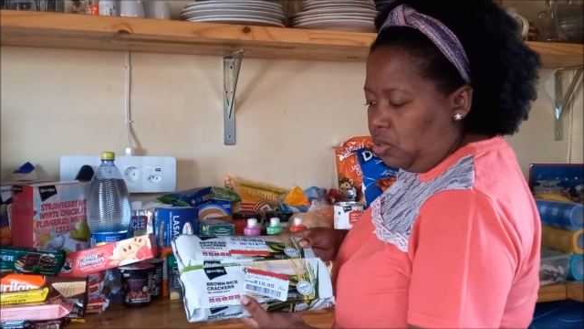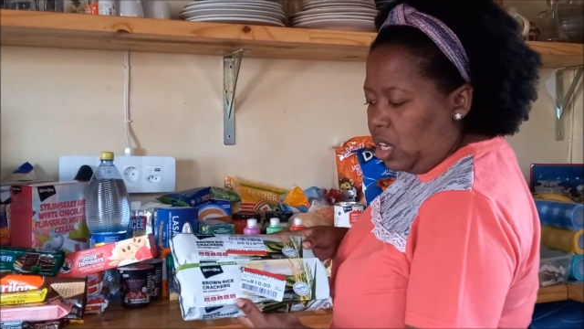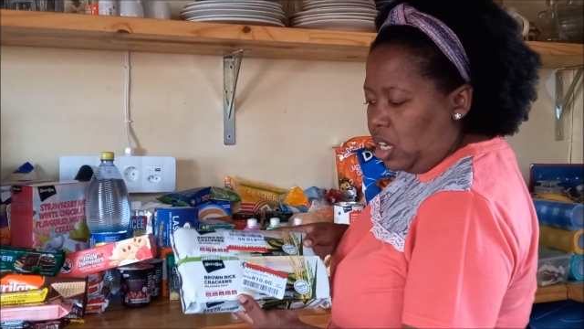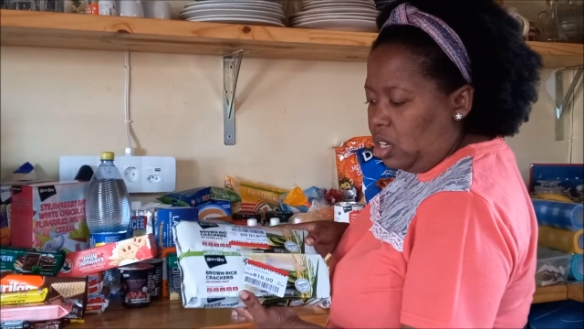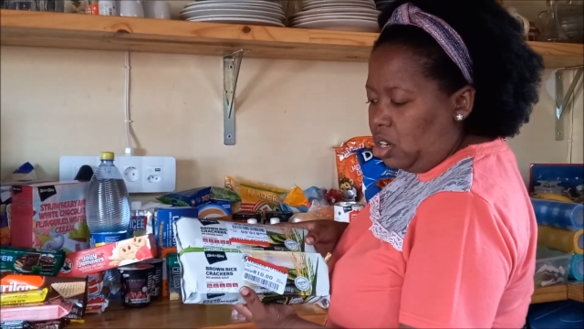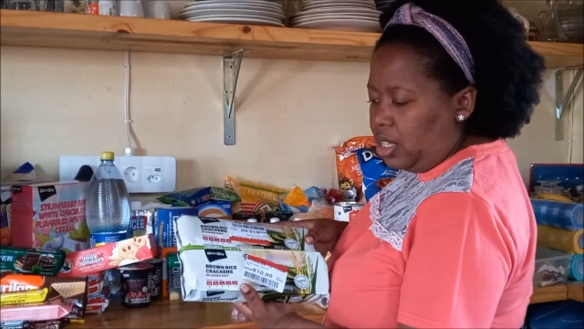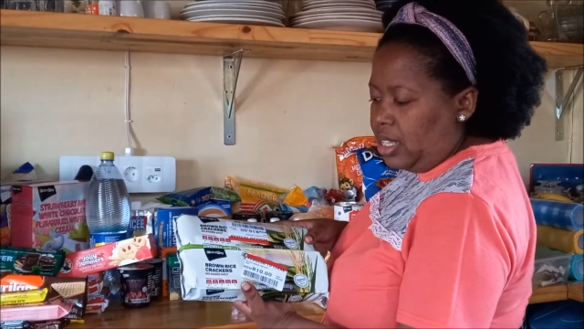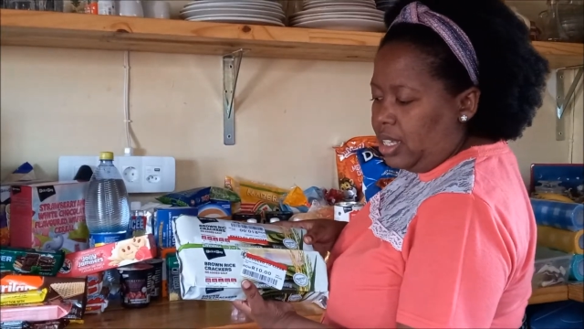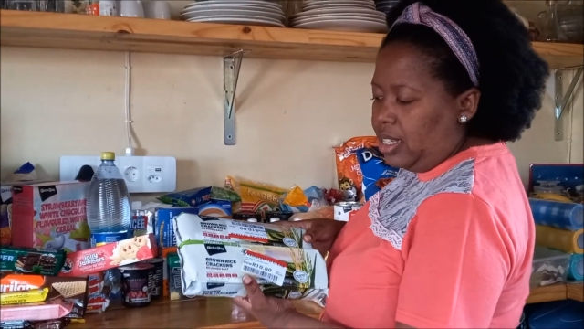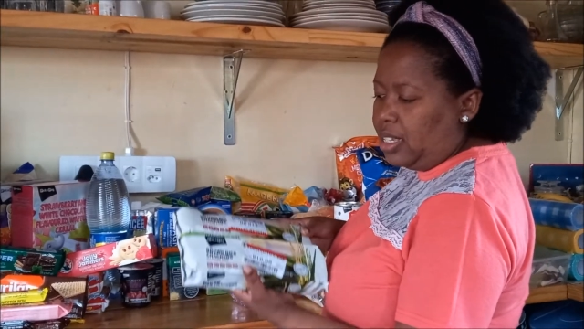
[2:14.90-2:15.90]
I got
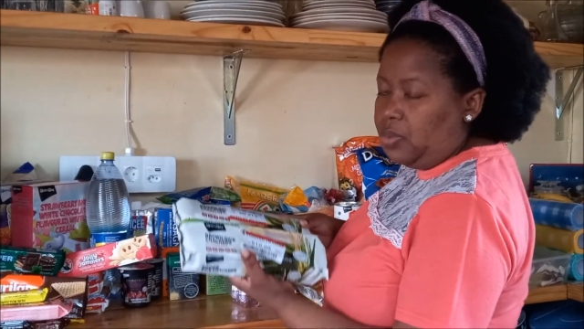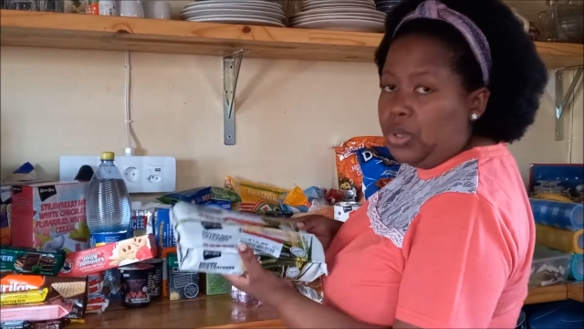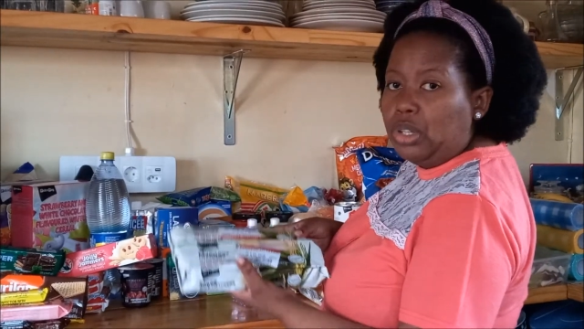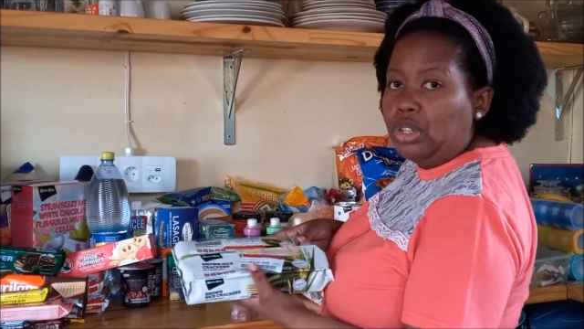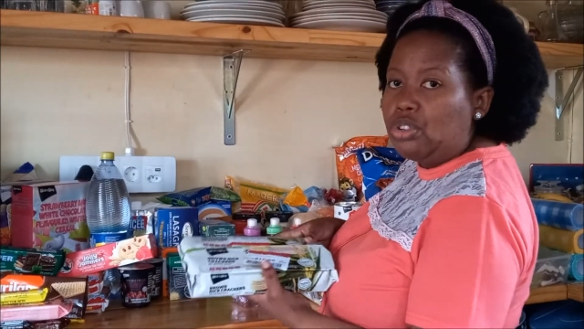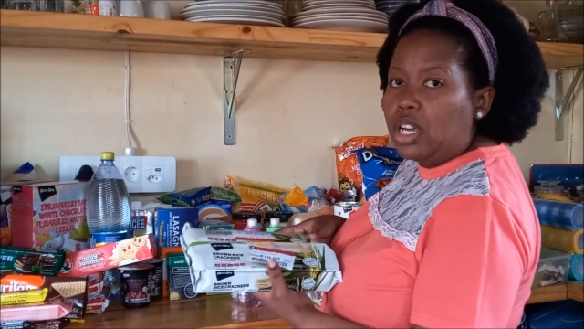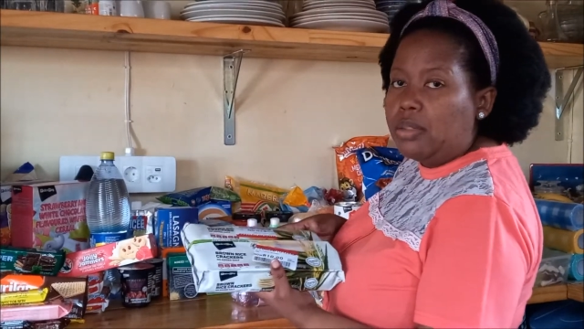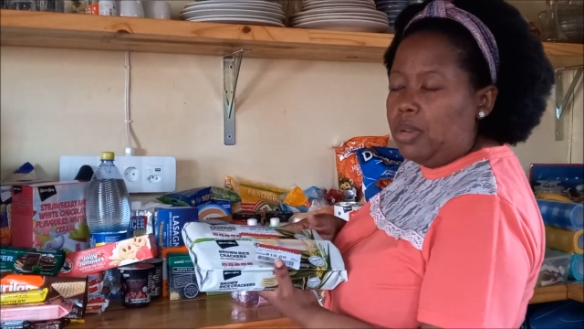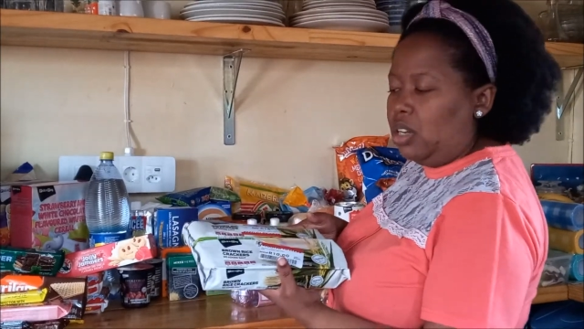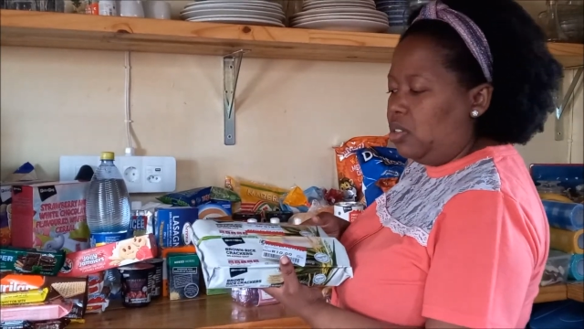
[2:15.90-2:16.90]
these and we're gonna try them
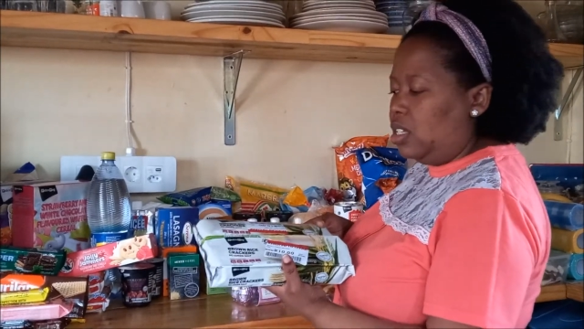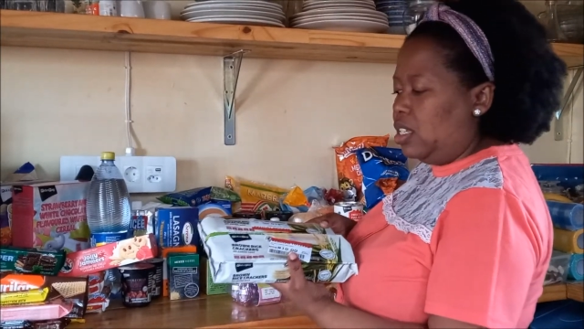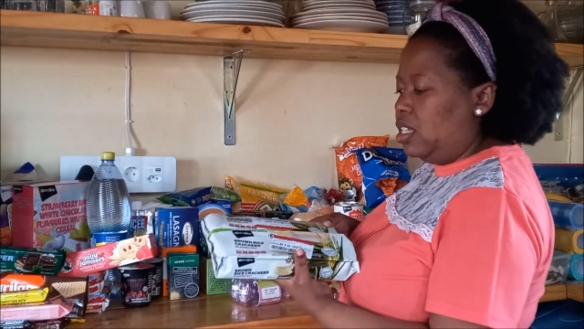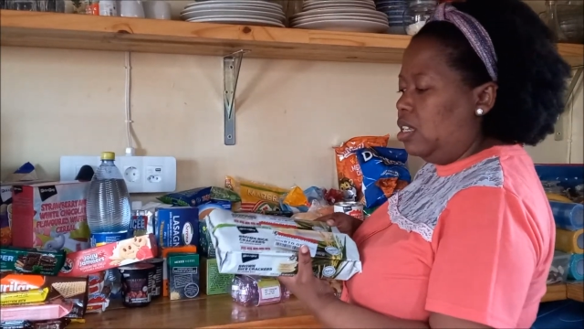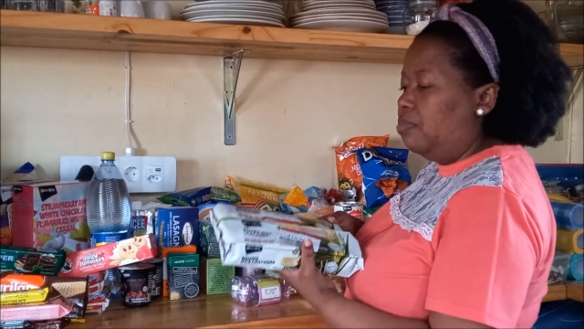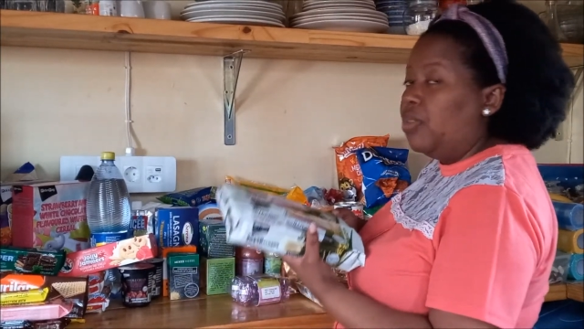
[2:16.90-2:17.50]
out and see